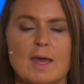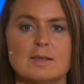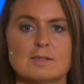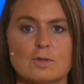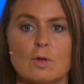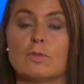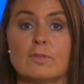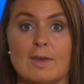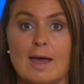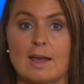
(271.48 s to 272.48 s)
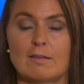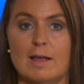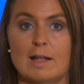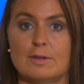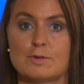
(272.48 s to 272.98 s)
based on tag
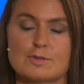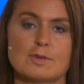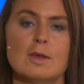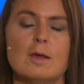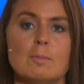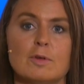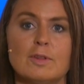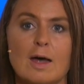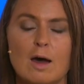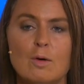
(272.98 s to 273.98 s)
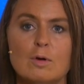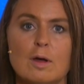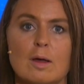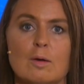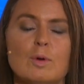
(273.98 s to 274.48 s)
values. But now
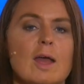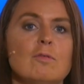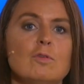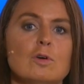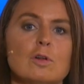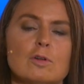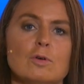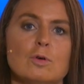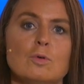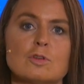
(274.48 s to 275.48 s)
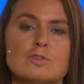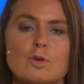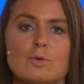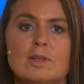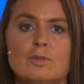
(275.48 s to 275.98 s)
we have
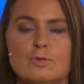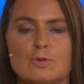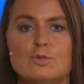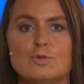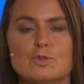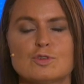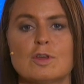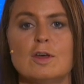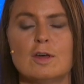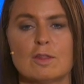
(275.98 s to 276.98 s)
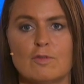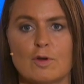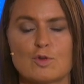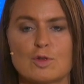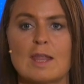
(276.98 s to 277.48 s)
also introduced the
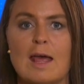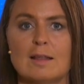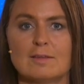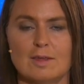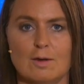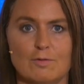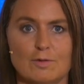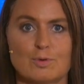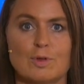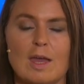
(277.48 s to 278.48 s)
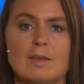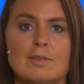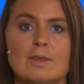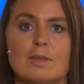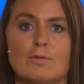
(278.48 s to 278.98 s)
functionality of
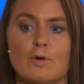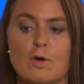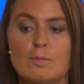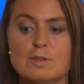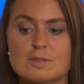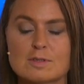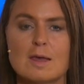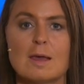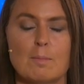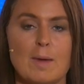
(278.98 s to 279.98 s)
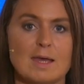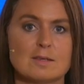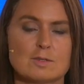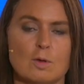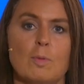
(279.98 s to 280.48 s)
creating deferments
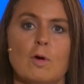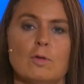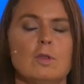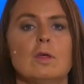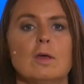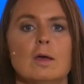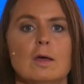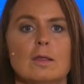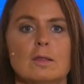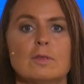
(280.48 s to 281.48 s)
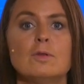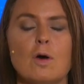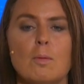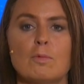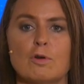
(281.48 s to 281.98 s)
based upon the
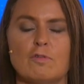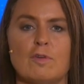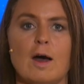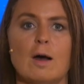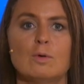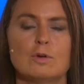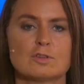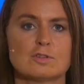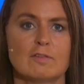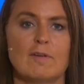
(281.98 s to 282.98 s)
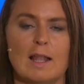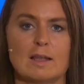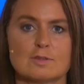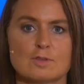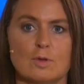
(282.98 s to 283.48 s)
number of hours a
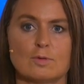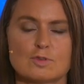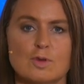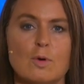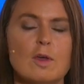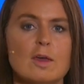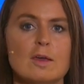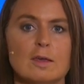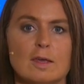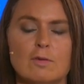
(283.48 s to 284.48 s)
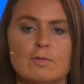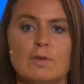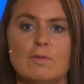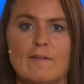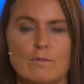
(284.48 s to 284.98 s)
well is on. So if
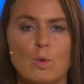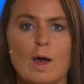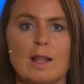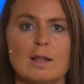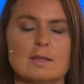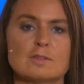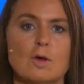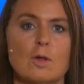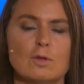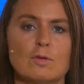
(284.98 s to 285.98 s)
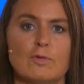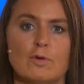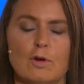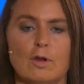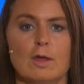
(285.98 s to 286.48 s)
the well is on
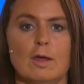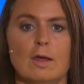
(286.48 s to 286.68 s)
for